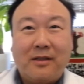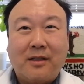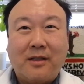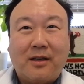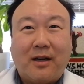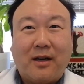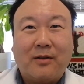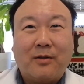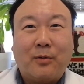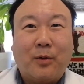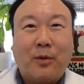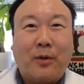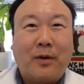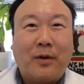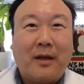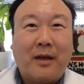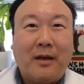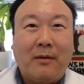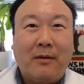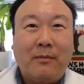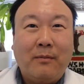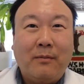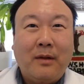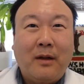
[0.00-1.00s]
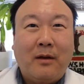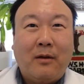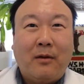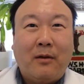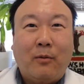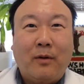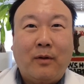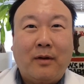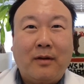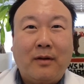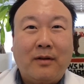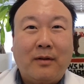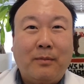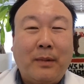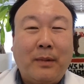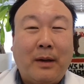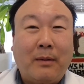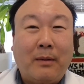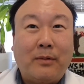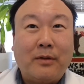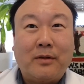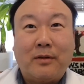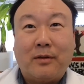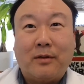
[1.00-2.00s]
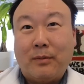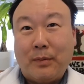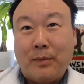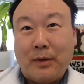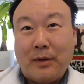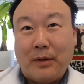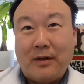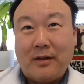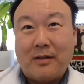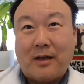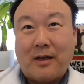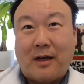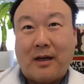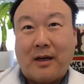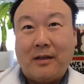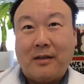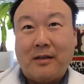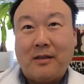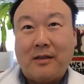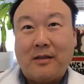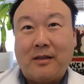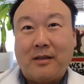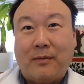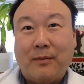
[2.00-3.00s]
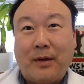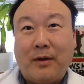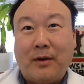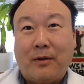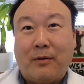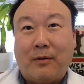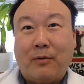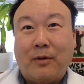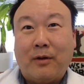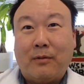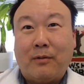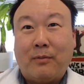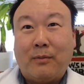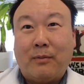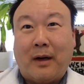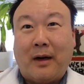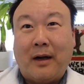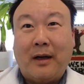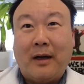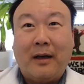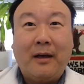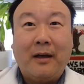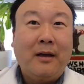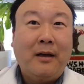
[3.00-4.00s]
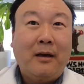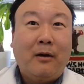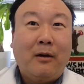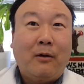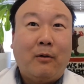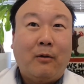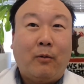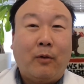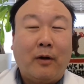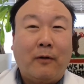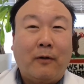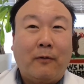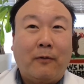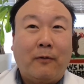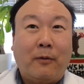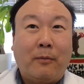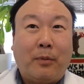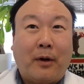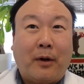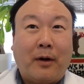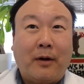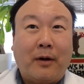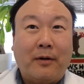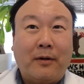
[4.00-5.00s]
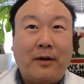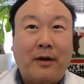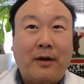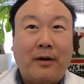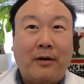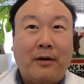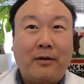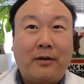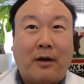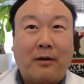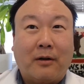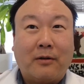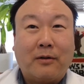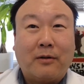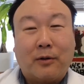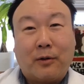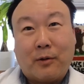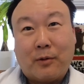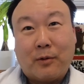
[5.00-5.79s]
Dr. Roy Kim, one of the members of the Beauty Scientists. I'm here with my wonderful partner here, Dr.